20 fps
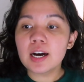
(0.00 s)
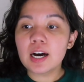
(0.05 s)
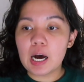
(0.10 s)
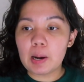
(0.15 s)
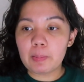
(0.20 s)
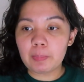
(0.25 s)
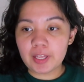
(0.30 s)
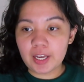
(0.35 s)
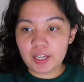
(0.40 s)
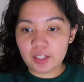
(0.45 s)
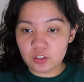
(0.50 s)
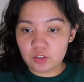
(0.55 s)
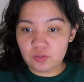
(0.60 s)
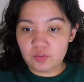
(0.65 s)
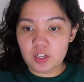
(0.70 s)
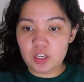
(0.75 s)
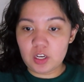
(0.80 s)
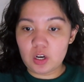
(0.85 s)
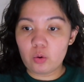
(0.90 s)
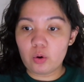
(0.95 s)
Like this
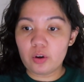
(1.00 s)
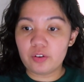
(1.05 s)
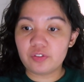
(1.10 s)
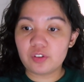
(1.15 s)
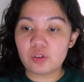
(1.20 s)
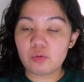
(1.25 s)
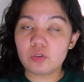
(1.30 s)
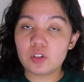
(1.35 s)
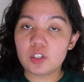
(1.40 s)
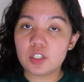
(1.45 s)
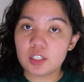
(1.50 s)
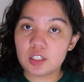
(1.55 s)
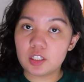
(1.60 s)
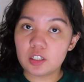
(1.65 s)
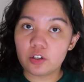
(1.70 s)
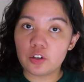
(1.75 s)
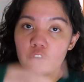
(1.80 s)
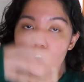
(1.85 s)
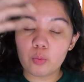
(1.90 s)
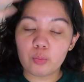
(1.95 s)
video if you
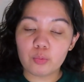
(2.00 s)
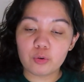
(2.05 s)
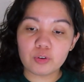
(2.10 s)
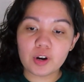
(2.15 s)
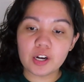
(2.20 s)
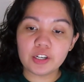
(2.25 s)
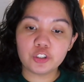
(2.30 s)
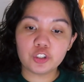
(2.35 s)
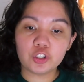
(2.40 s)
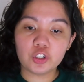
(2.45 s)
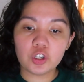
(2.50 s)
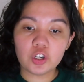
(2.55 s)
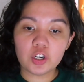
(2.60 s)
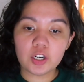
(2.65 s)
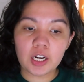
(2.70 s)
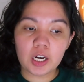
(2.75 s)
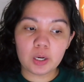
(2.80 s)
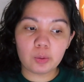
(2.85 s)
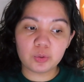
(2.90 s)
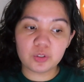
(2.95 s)
did, no pressure,
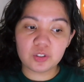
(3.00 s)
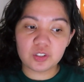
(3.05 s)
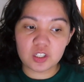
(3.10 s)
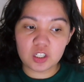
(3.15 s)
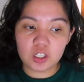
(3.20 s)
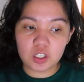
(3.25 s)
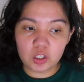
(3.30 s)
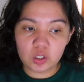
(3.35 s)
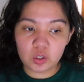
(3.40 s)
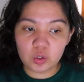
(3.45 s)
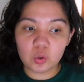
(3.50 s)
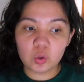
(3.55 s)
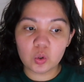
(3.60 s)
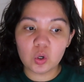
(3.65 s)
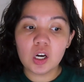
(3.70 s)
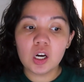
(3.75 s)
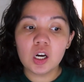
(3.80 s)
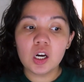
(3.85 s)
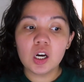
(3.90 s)
and I will see you